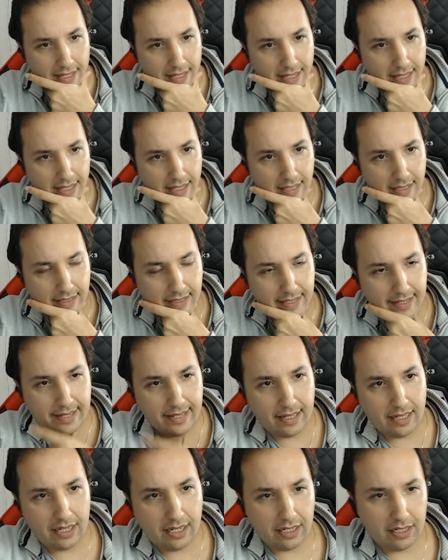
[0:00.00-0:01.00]
and
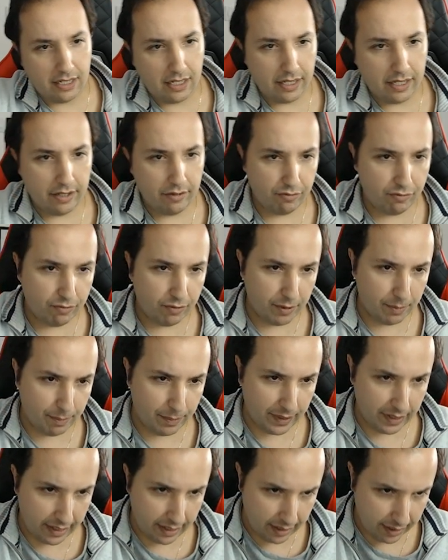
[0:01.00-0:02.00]
then if we
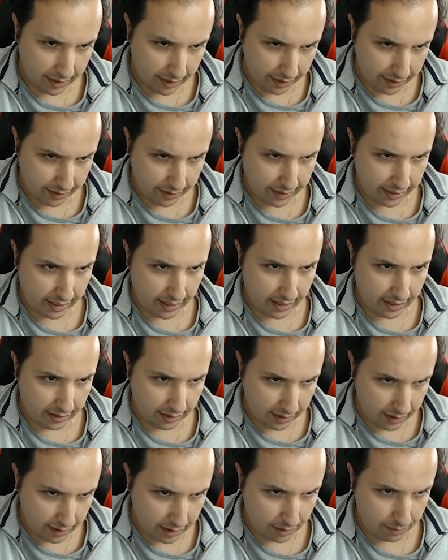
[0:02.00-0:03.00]
play here
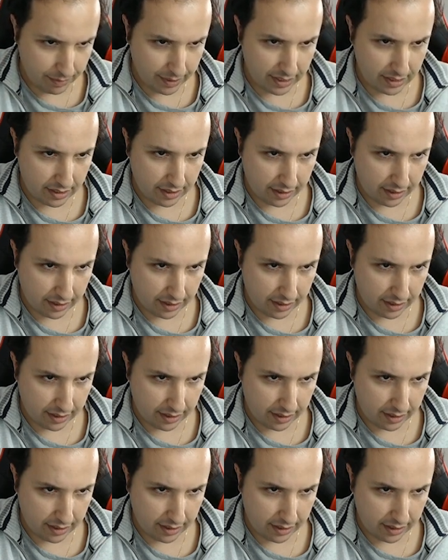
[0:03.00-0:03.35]
again, he's passing